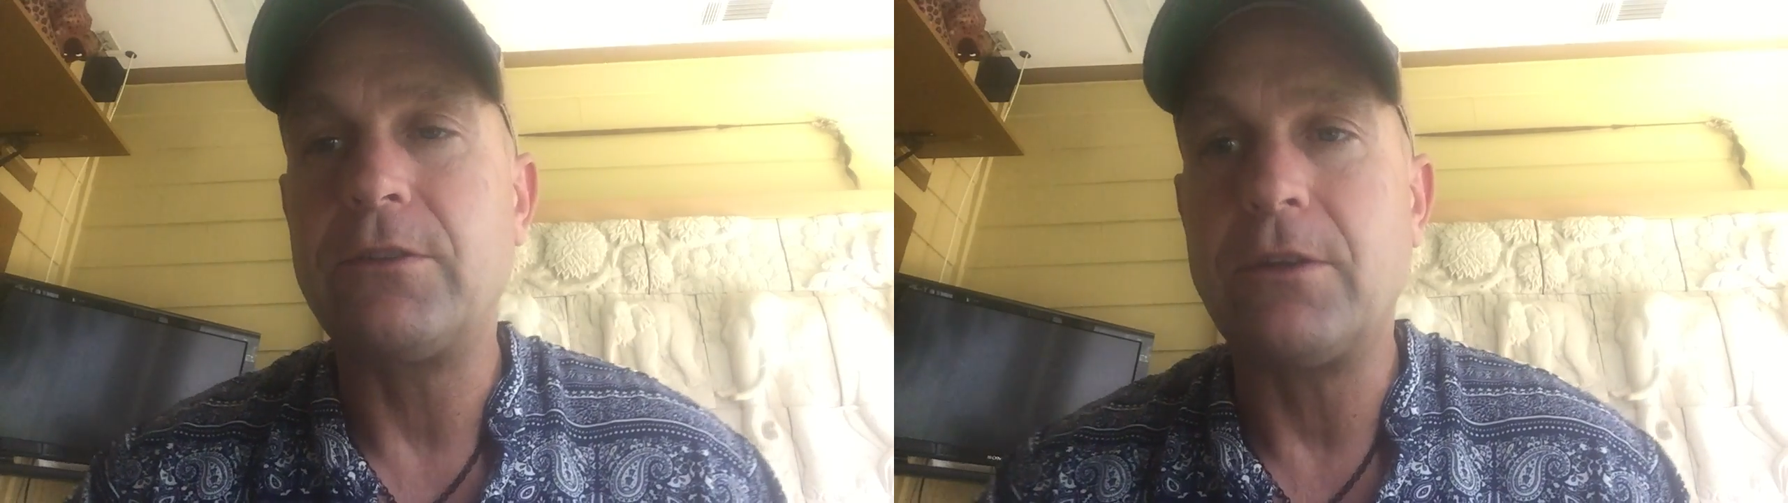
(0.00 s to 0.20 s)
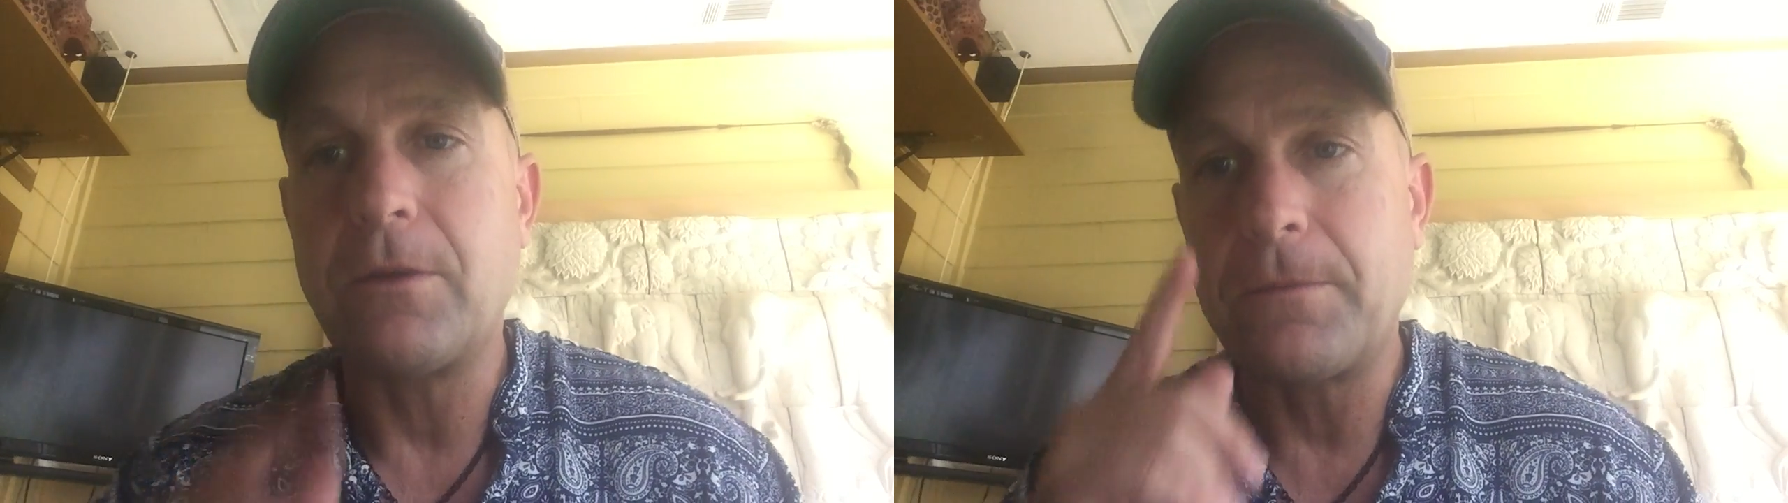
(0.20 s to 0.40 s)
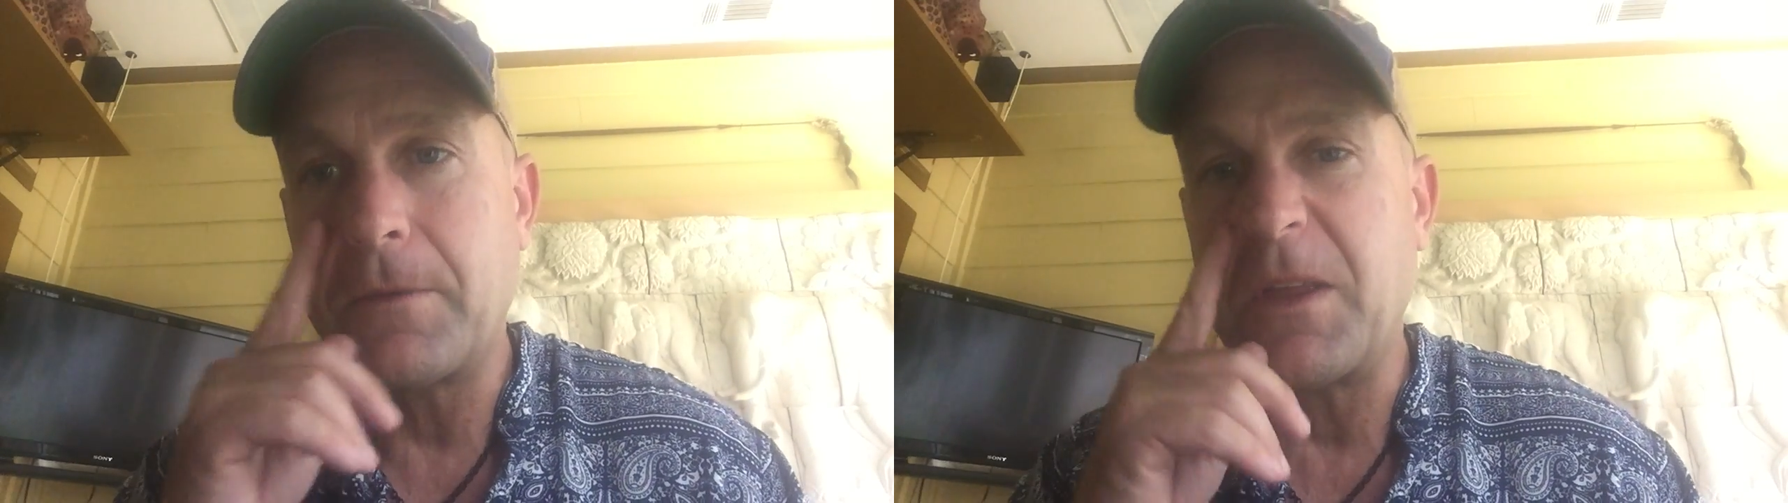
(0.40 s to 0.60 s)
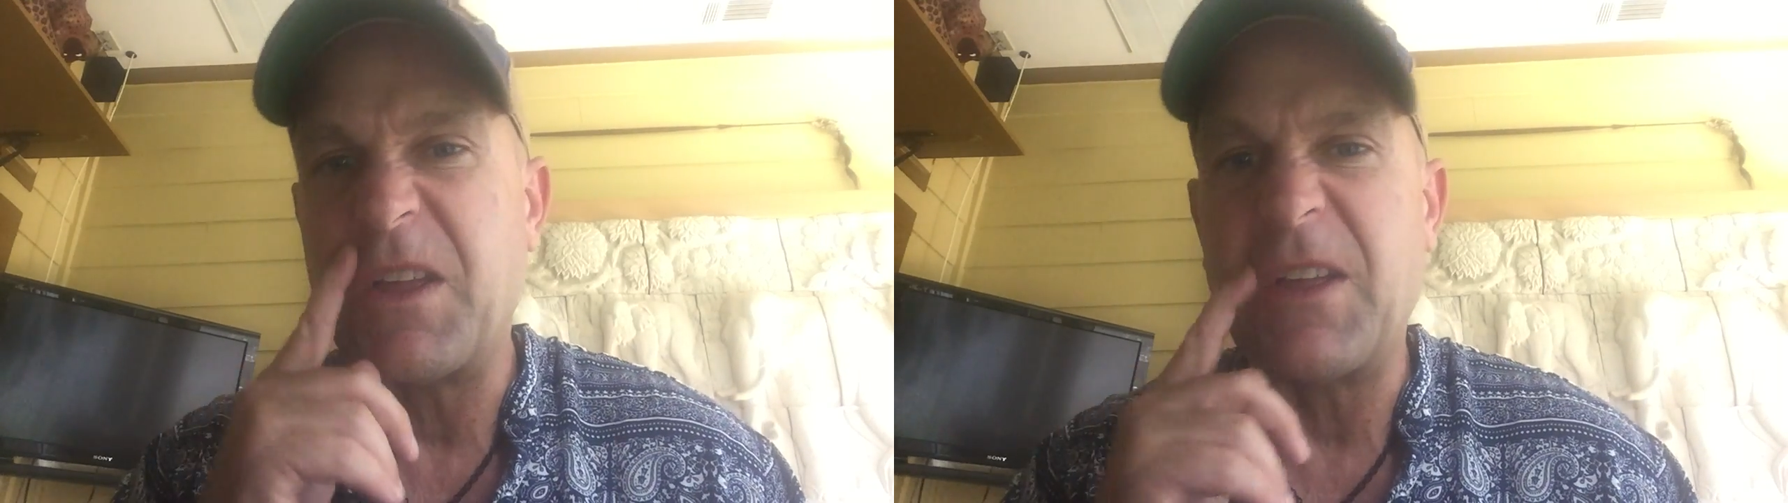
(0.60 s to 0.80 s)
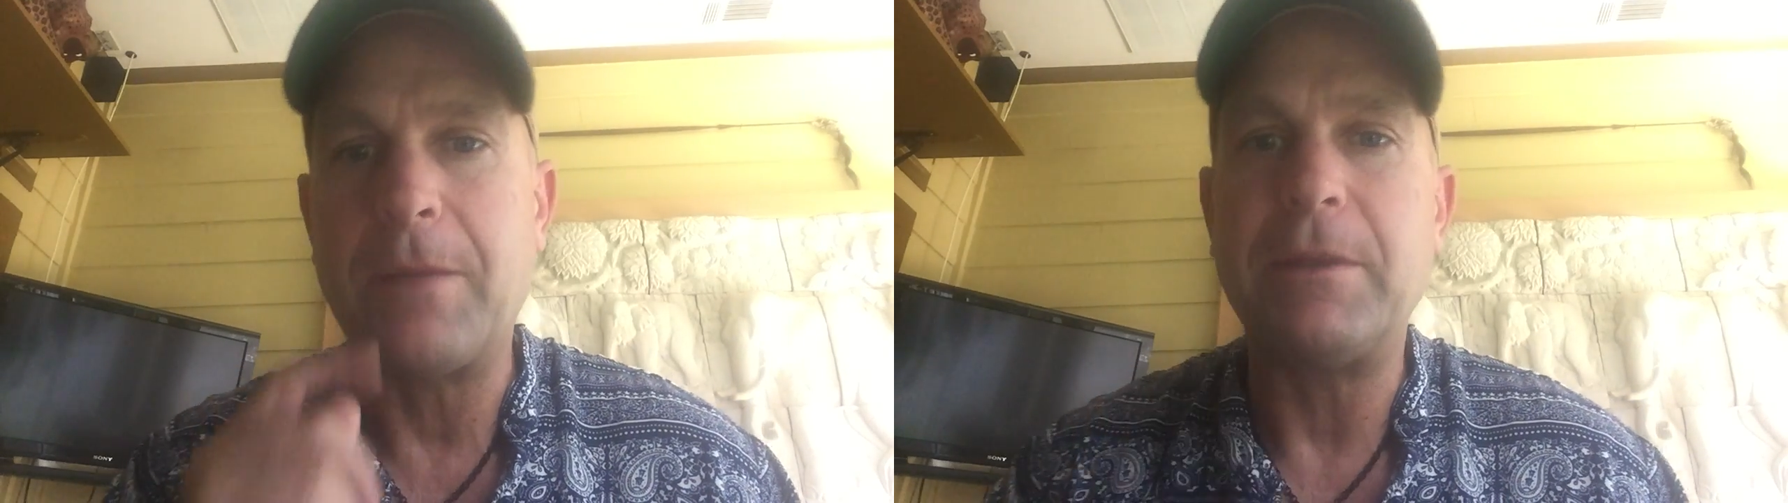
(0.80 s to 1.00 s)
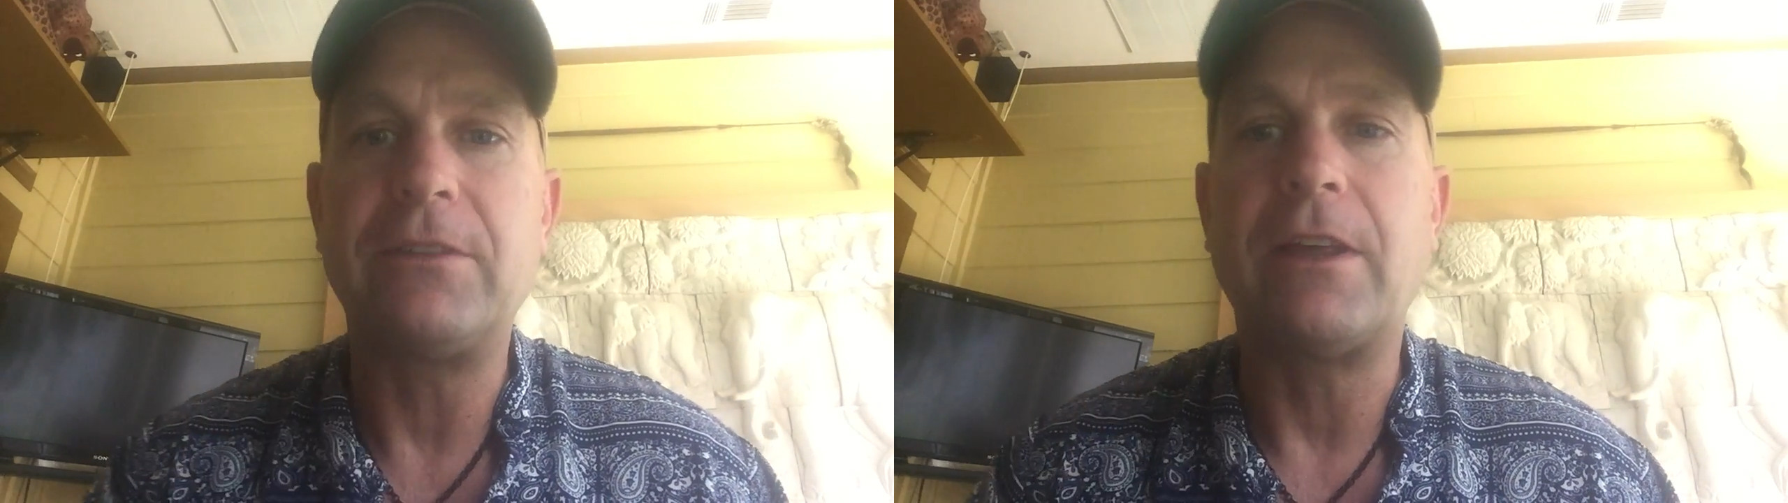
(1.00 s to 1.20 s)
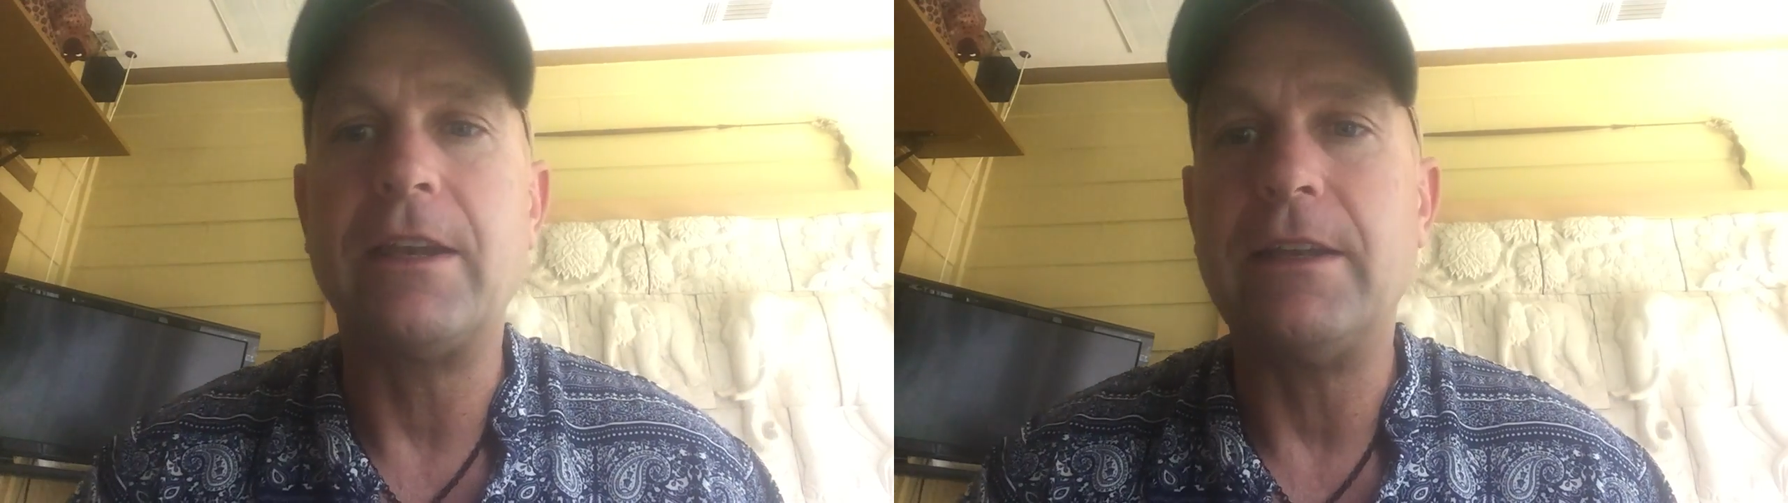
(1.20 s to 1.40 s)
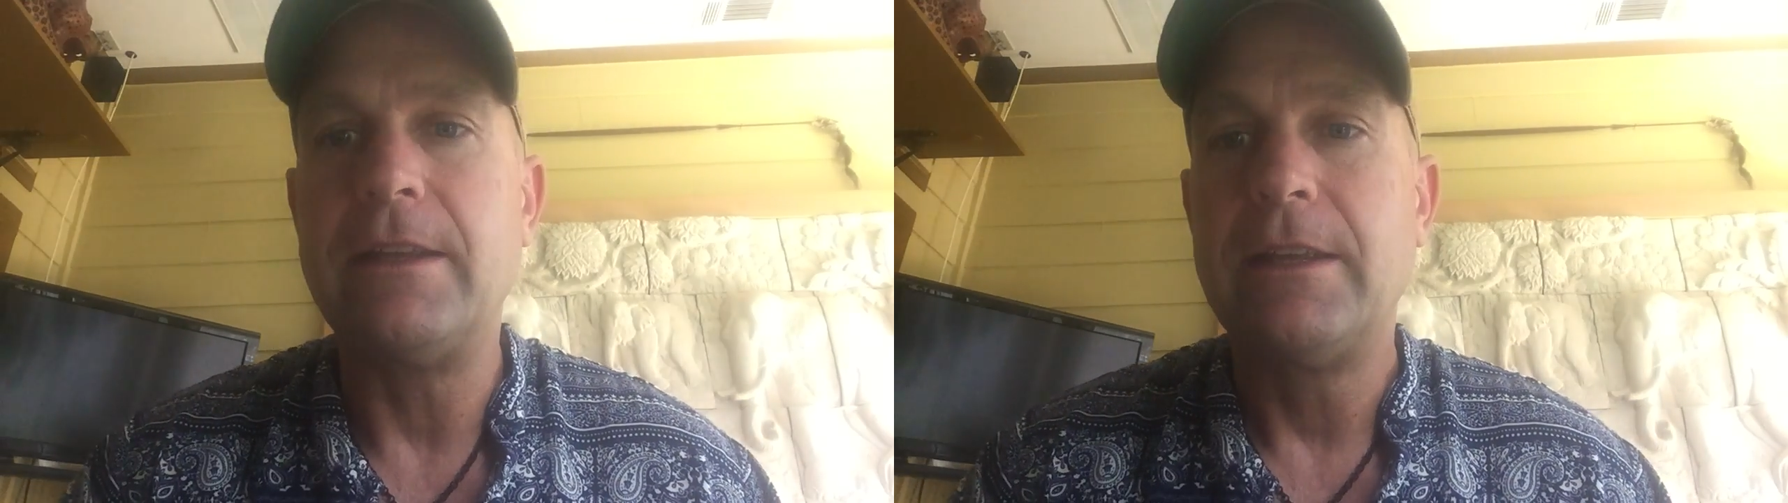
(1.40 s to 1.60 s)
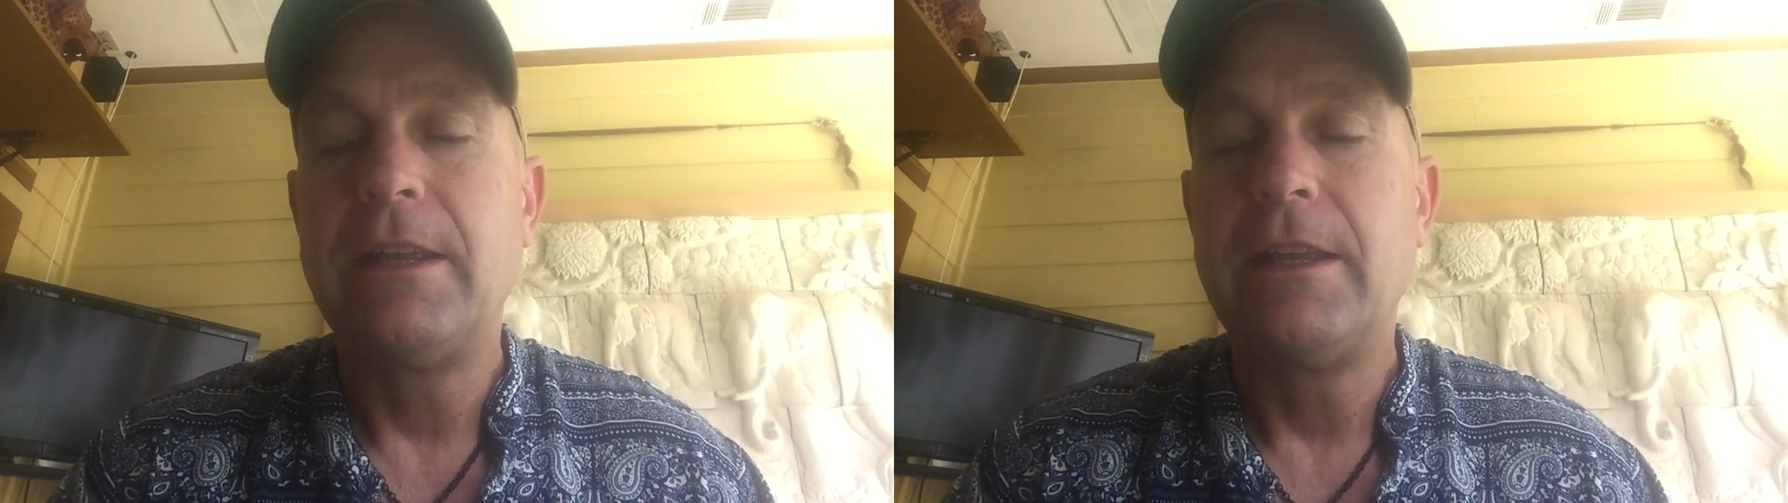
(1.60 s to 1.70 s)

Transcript: So I'm excited.